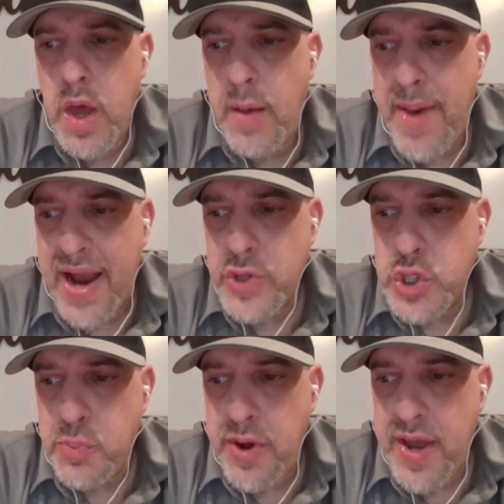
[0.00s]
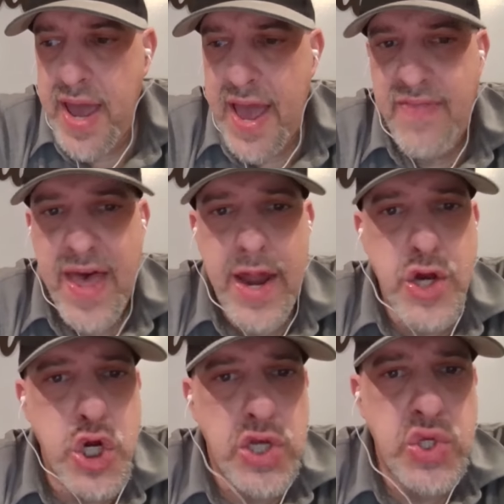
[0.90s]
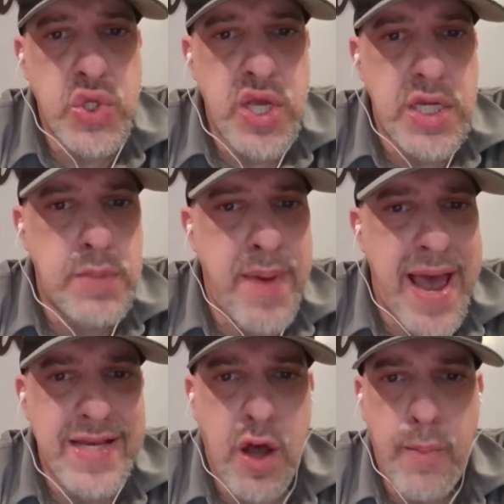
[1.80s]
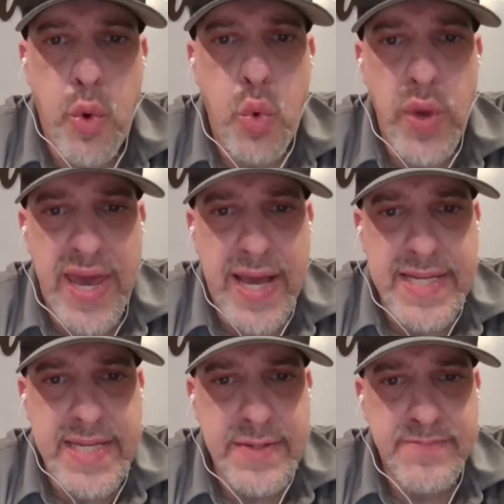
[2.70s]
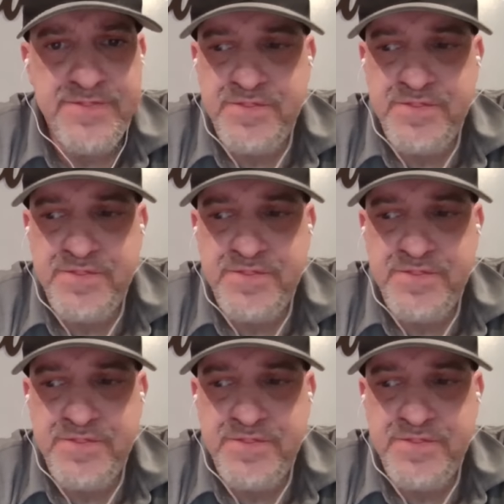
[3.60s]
uh, back in the spring, and then just this past couple weeks,